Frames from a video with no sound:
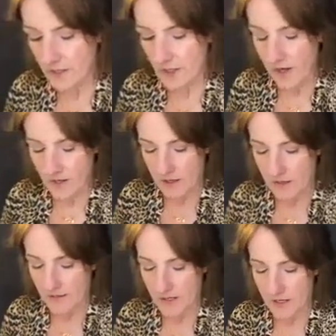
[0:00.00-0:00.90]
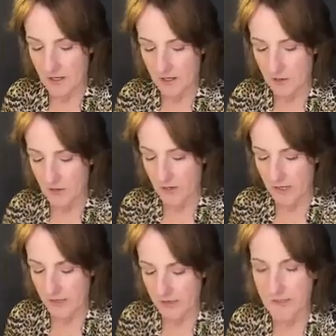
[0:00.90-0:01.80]
done a lot of, I've done a lot of
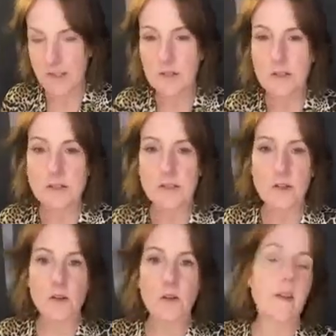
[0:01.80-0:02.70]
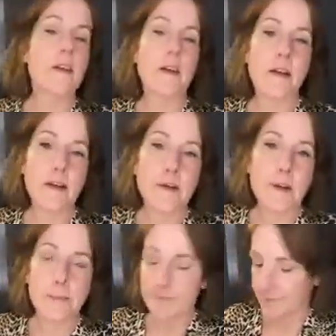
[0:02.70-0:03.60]
quoting on this session, so
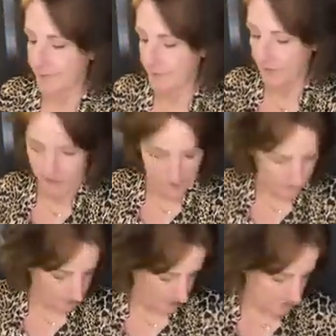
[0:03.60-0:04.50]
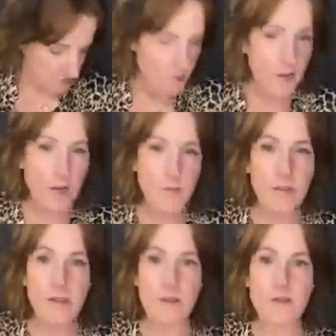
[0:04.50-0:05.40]
a
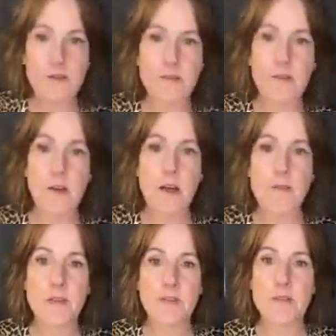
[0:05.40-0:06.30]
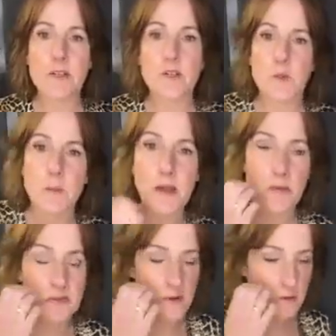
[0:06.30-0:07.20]
couple of photos went
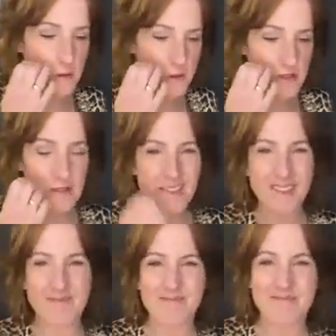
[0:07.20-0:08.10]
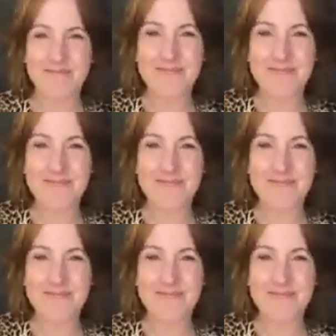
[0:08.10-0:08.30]
by without quotes, and I'll